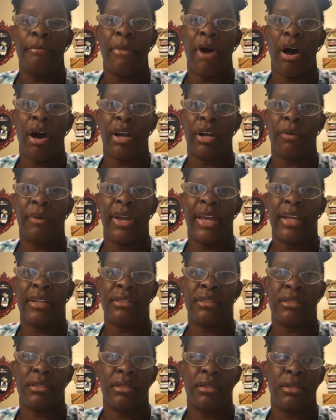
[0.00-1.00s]

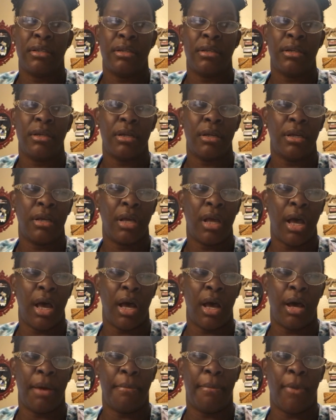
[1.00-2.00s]
moderate,
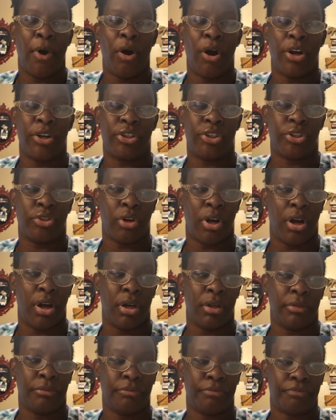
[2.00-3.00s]
um, or
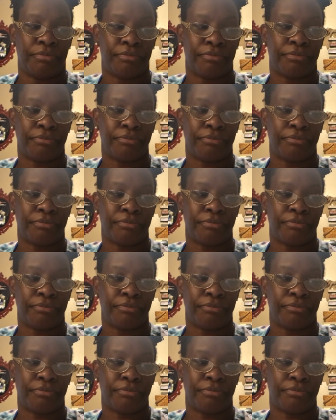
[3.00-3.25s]
strong.